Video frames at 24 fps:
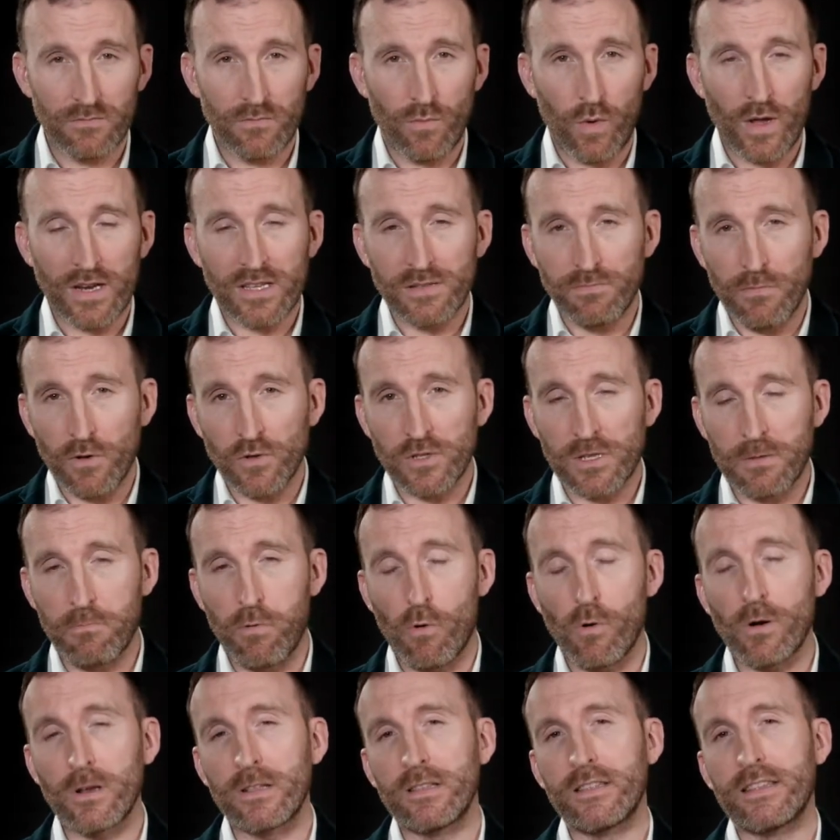What is most
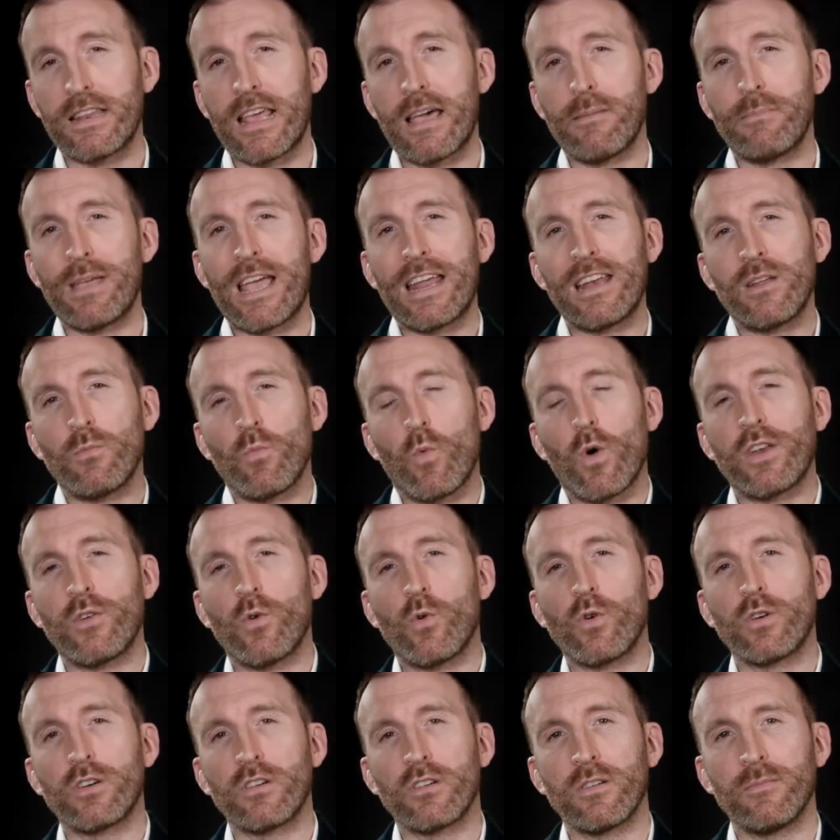important to them, and in what
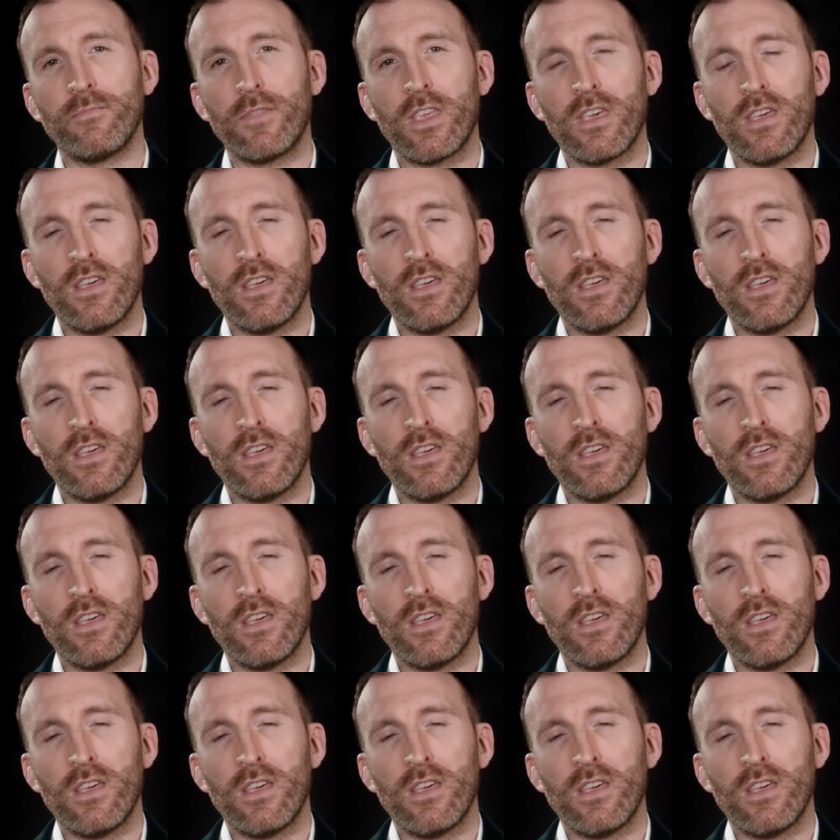order?